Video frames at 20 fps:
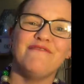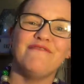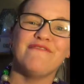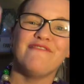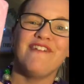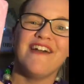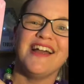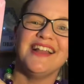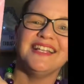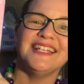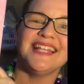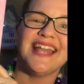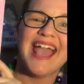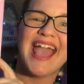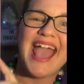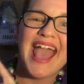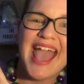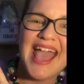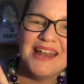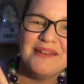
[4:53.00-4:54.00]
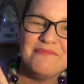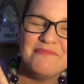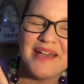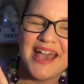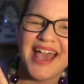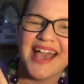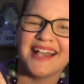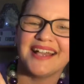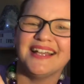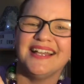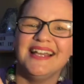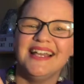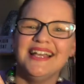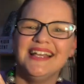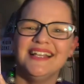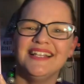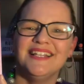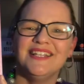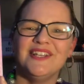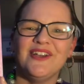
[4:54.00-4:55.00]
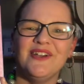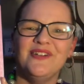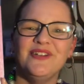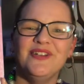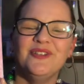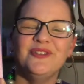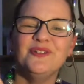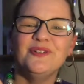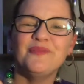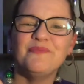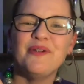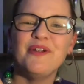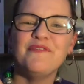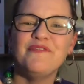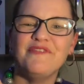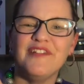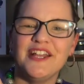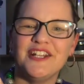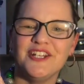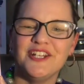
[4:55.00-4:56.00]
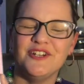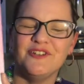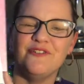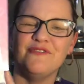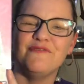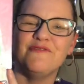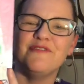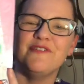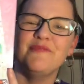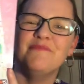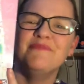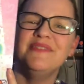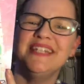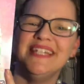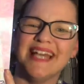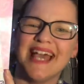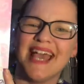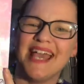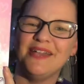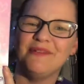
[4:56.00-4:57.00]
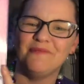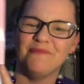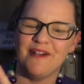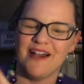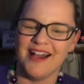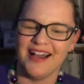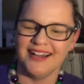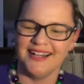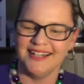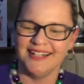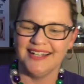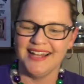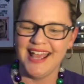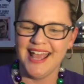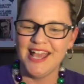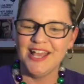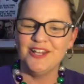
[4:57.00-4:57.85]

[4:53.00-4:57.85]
front and back, so you look professional from day one.